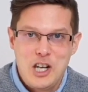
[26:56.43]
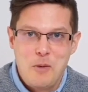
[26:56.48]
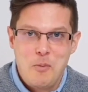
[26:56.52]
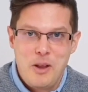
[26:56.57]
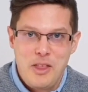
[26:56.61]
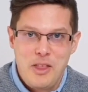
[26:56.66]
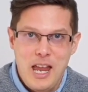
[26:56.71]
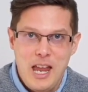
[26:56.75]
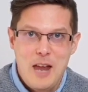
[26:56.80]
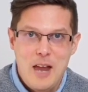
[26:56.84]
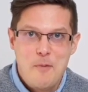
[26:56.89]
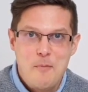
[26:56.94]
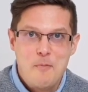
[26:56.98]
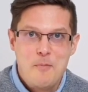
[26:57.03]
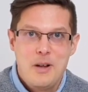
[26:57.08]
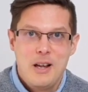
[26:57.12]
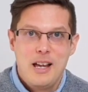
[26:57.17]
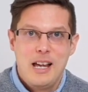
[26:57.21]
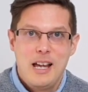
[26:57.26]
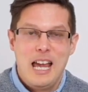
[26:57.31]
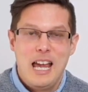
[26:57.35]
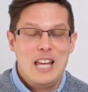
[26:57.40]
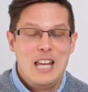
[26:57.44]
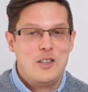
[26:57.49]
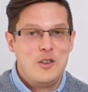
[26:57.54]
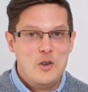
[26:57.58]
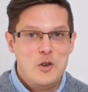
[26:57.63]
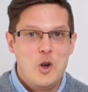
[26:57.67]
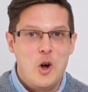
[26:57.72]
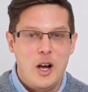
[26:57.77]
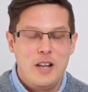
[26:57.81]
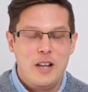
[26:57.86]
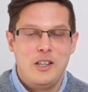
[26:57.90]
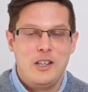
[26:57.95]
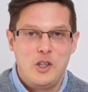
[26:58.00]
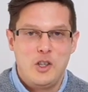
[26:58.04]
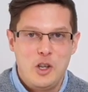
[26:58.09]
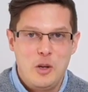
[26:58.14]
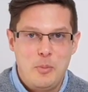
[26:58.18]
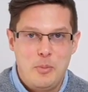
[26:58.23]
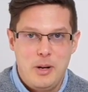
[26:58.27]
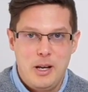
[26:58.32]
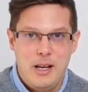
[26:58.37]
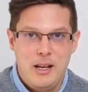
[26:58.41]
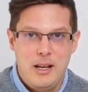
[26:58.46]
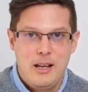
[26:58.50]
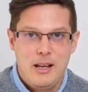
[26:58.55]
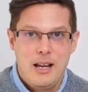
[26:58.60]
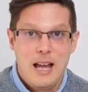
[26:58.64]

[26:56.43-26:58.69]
with him is not as it should be.